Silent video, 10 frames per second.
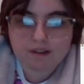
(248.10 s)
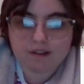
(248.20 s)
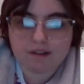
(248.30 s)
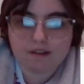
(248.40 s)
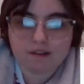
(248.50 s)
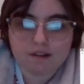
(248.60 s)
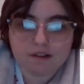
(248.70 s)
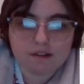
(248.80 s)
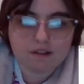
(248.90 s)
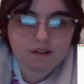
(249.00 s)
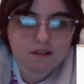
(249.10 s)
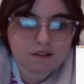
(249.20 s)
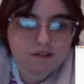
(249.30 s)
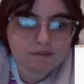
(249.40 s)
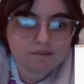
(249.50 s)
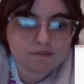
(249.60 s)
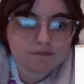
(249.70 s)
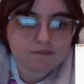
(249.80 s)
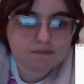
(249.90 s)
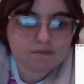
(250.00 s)

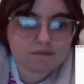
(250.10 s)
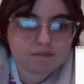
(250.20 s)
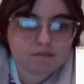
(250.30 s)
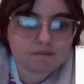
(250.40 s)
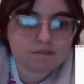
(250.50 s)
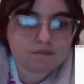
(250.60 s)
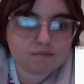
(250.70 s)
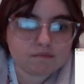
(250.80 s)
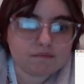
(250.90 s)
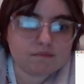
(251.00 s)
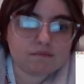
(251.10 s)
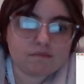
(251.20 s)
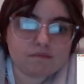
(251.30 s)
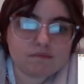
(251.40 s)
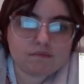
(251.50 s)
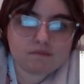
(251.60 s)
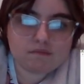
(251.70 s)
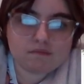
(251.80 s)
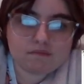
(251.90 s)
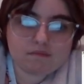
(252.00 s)

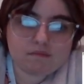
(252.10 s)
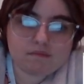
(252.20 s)
Nobody speaks.